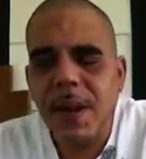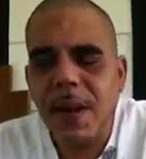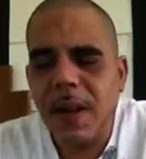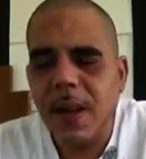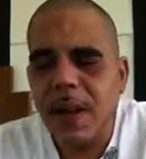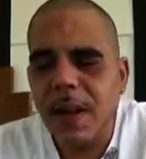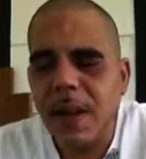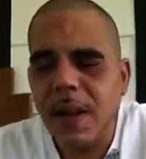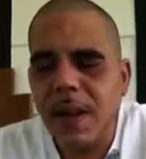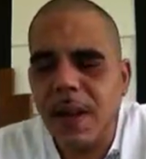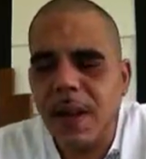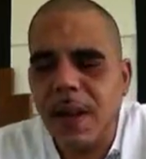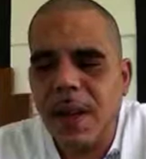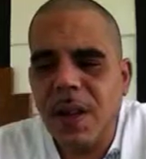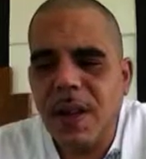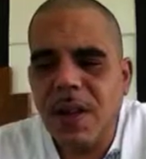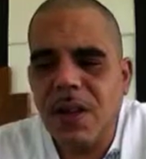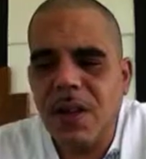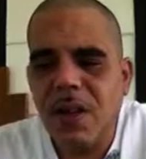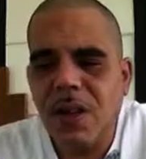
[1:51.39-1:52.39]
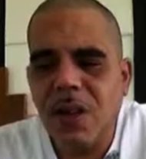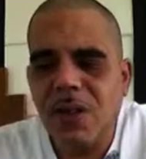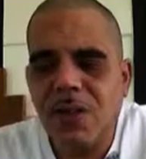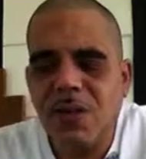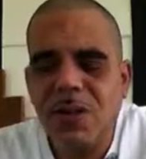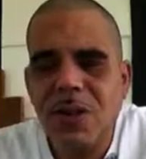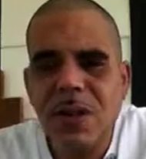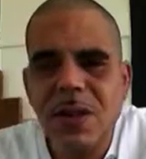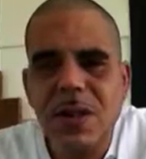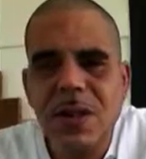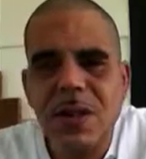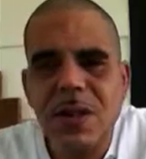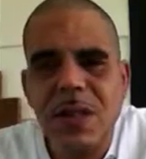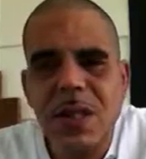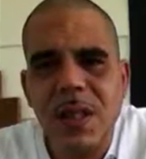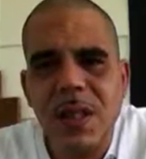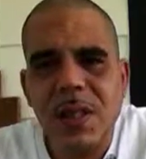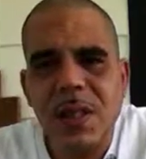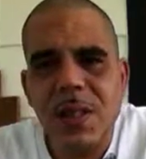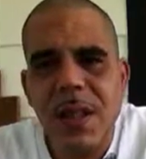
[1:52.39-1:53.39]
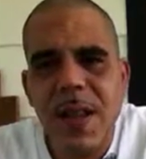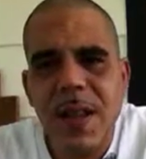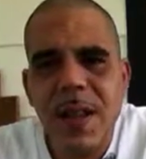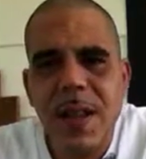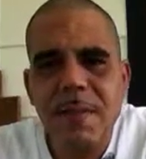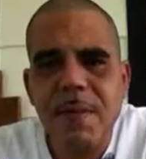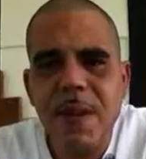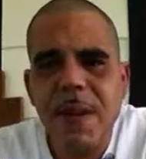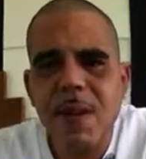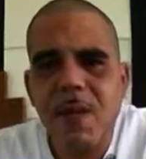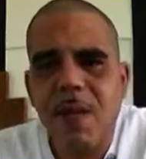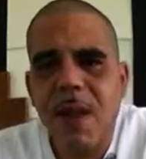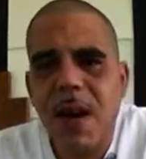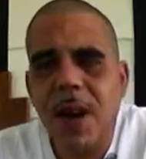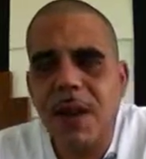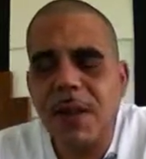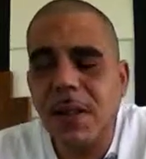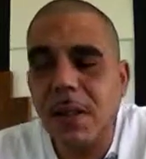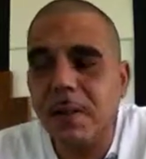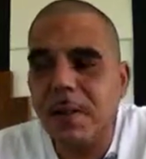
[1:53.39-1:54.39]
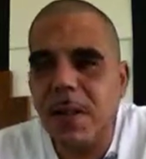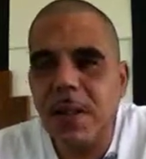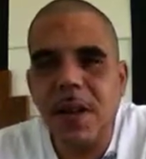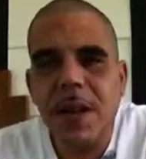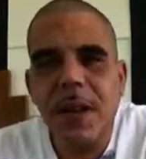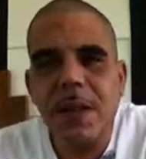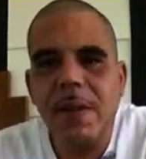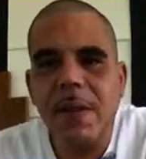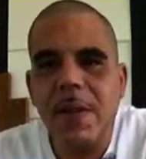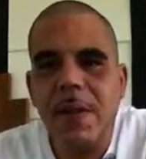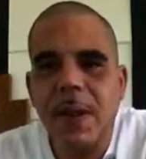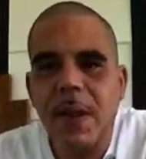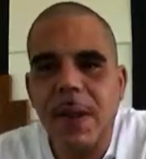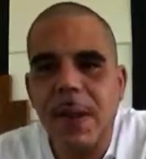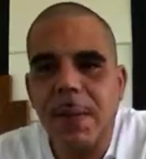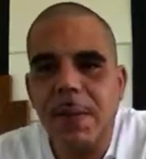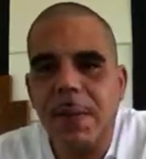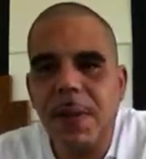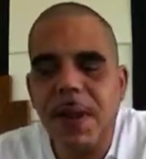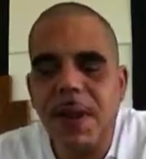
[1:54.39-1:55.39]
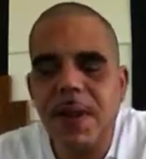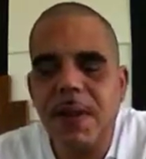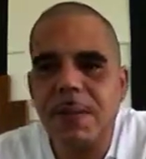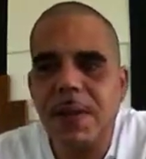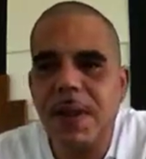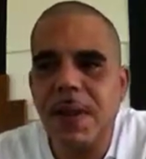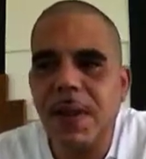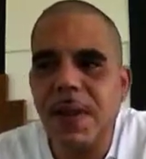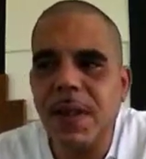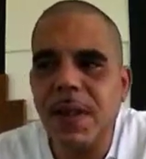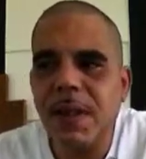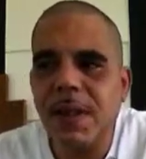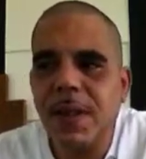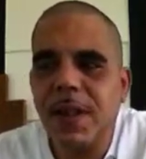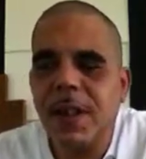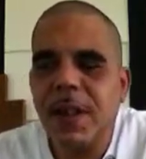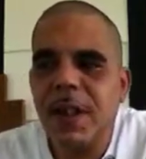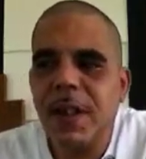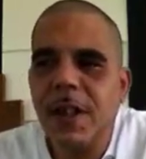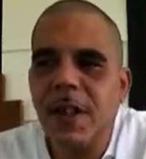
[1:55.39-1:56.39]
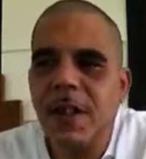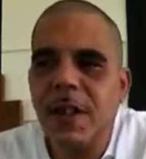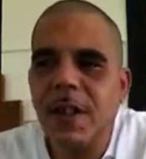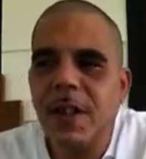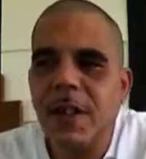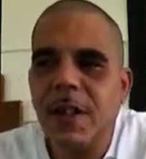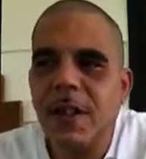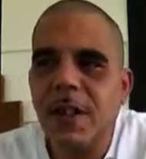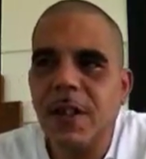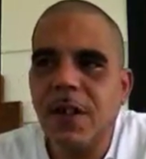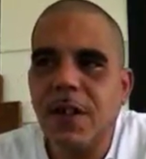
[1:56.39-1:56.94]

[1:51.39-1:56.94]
And it's taken me a while to put everything into place because you